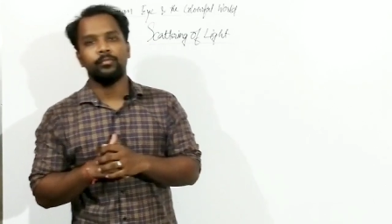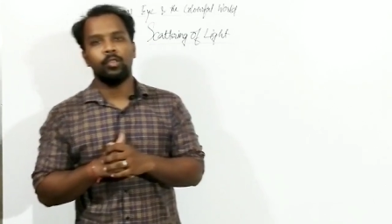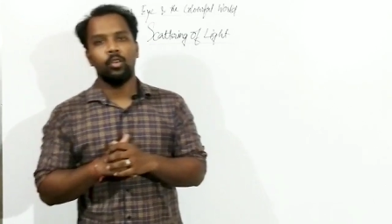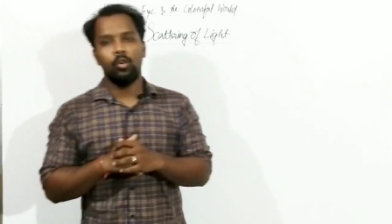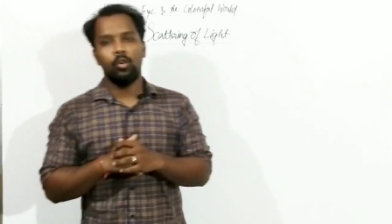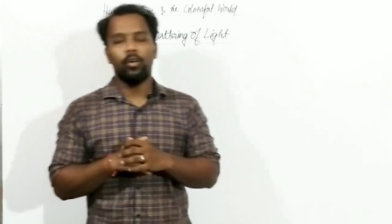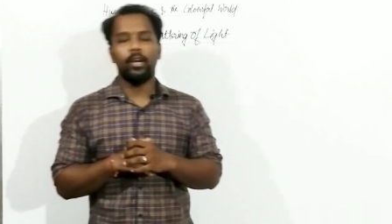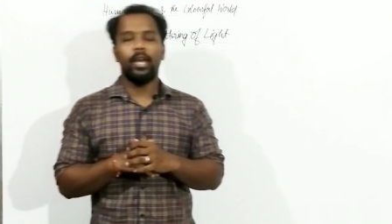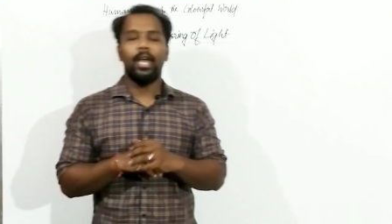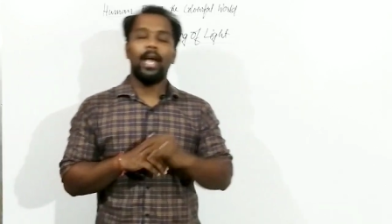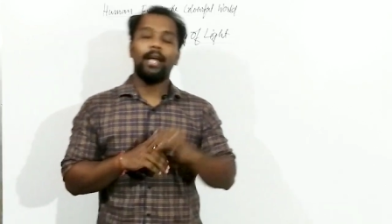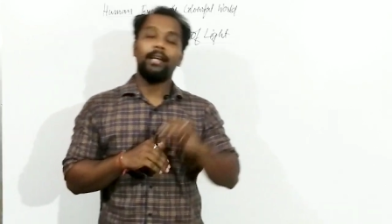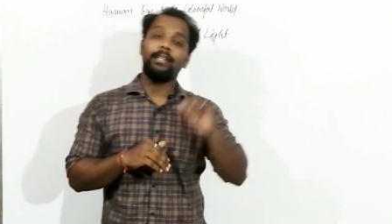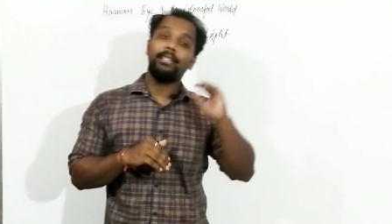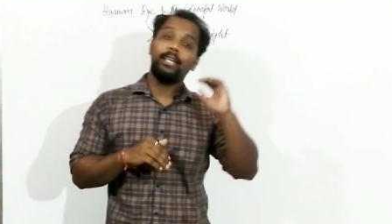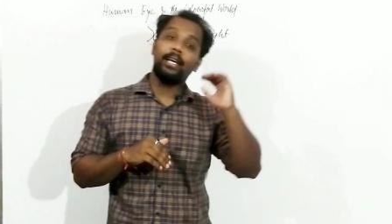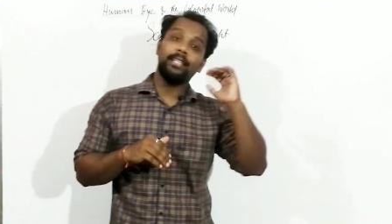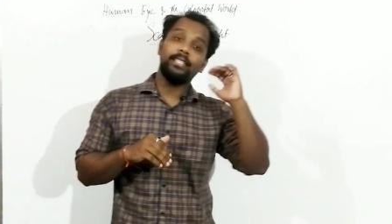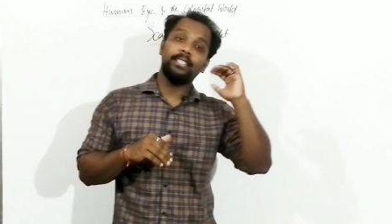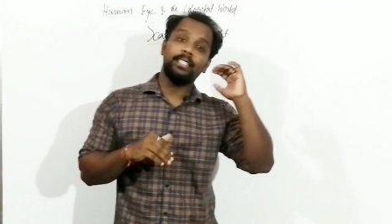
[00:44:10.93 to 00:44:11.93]
Okay, and
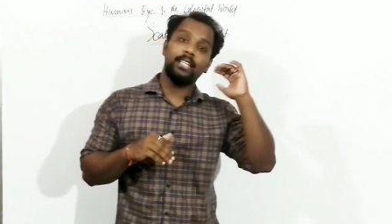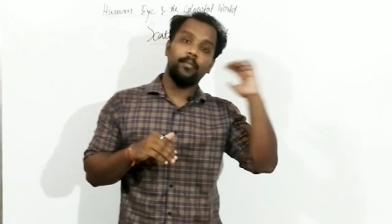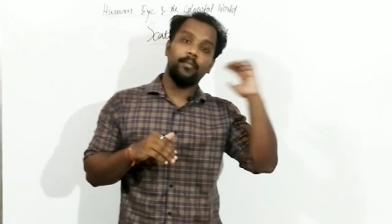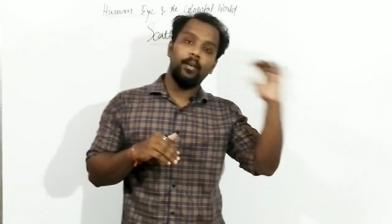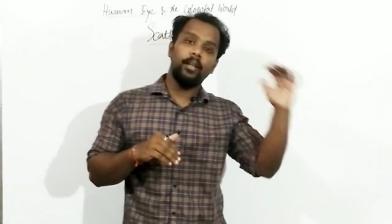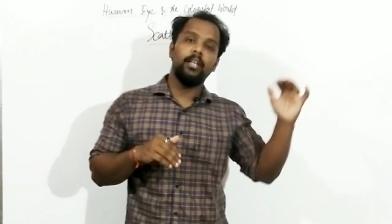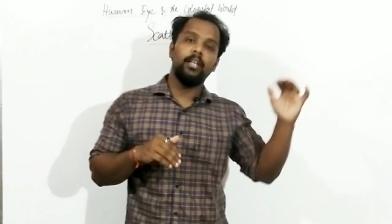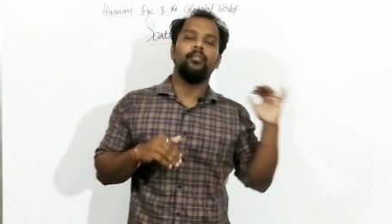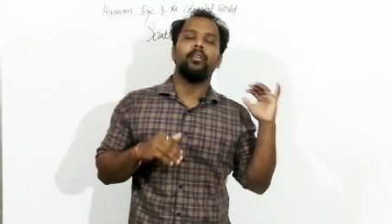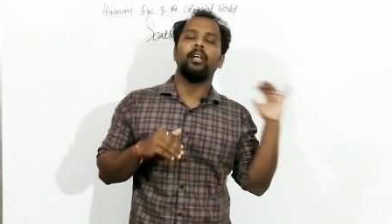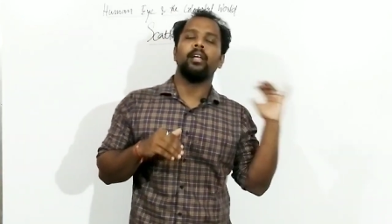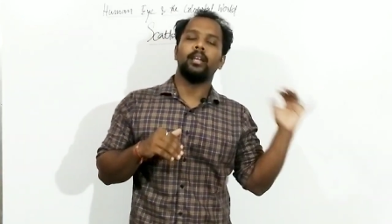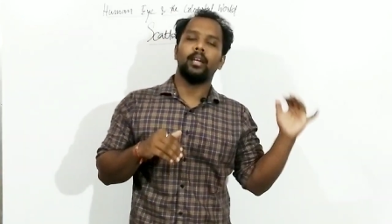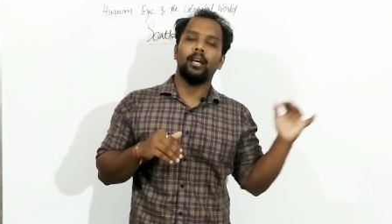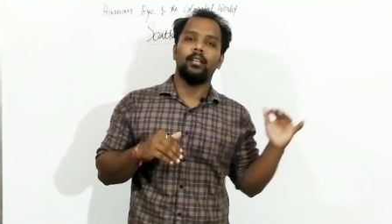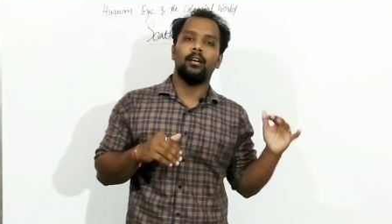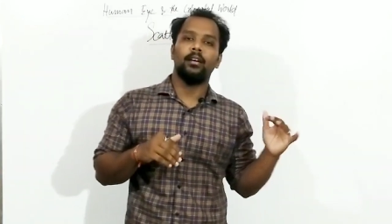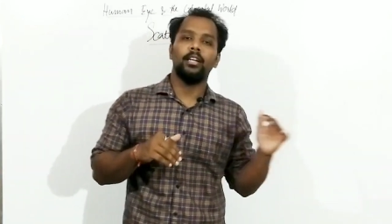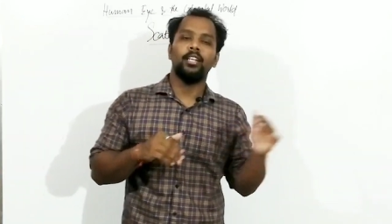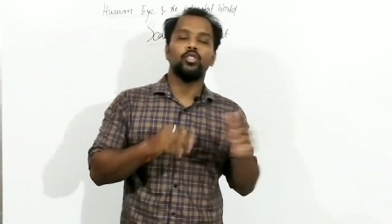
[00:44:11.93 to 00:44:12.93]
that 7 different
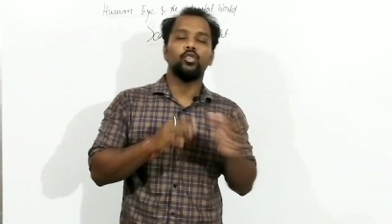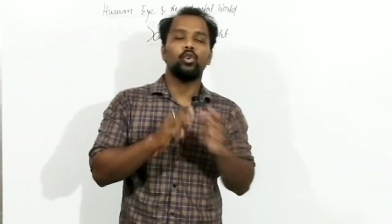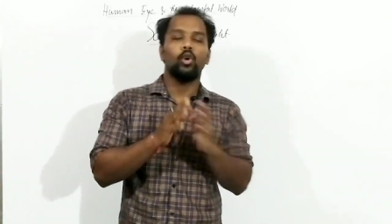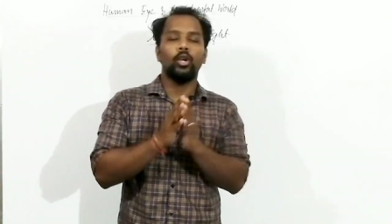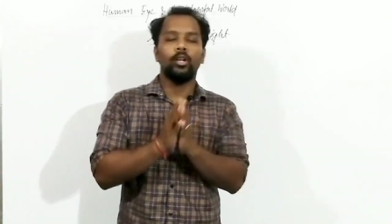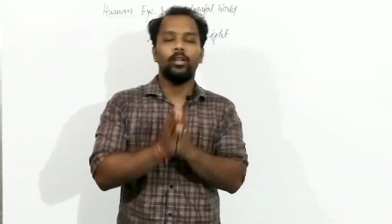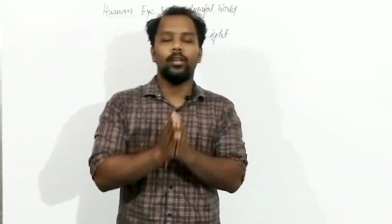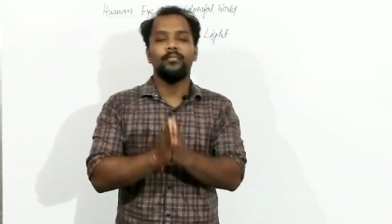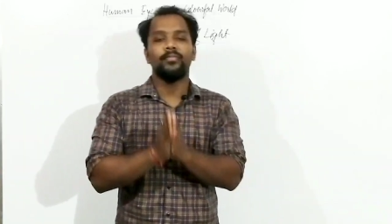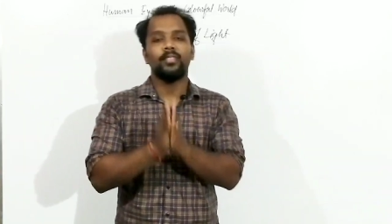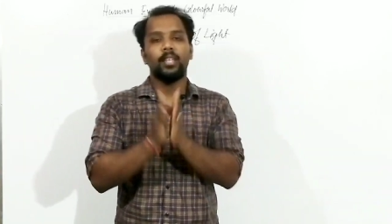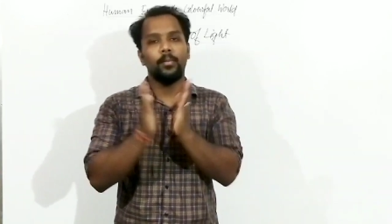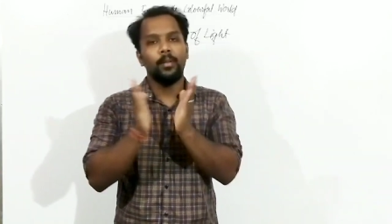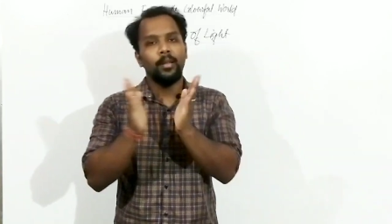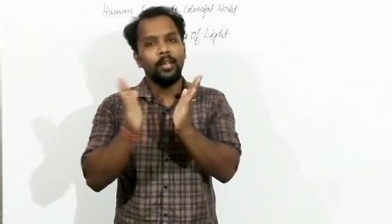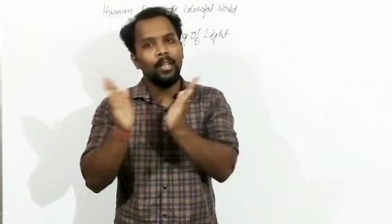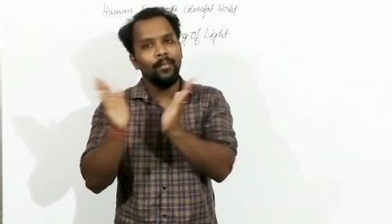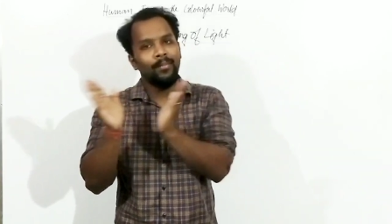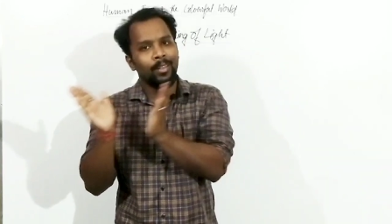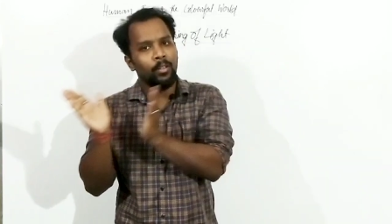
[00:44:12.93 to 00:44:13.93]
color is going to have 7
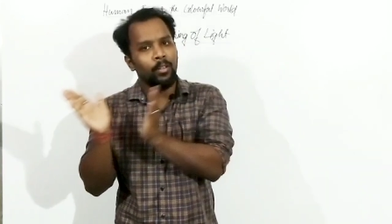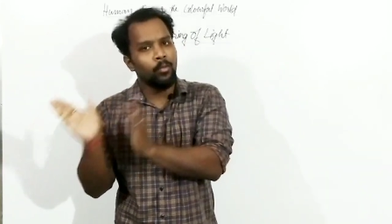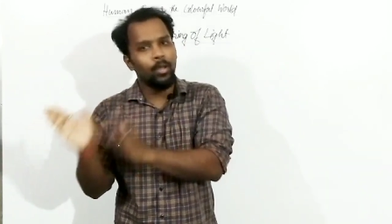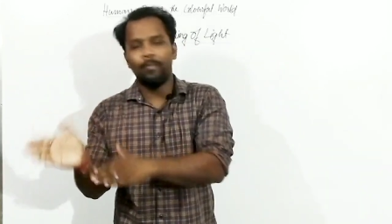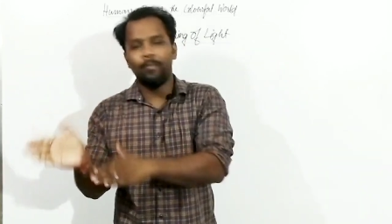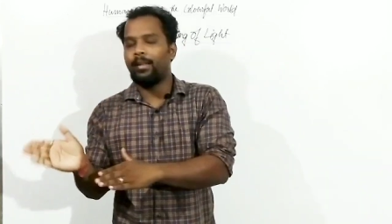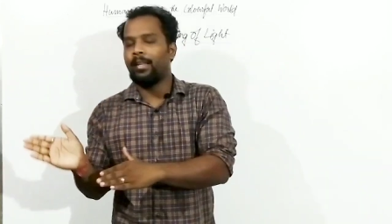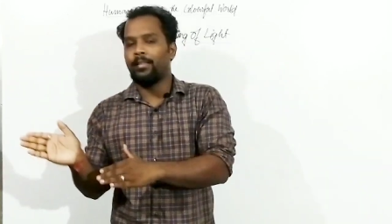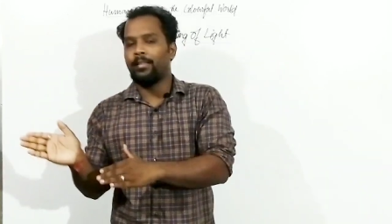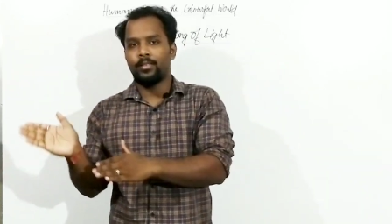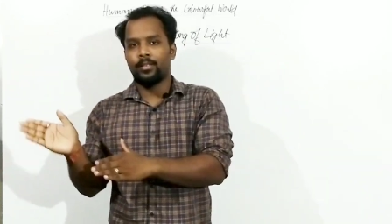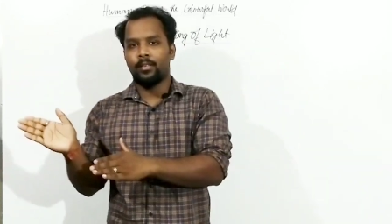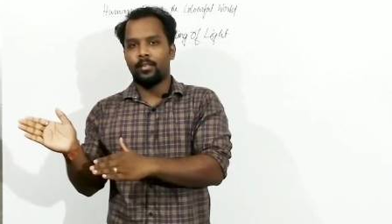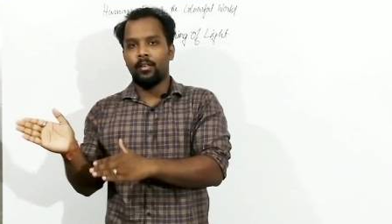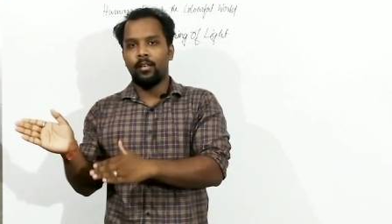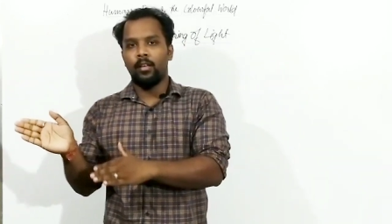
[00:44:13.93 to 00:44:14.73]
different wavelengths.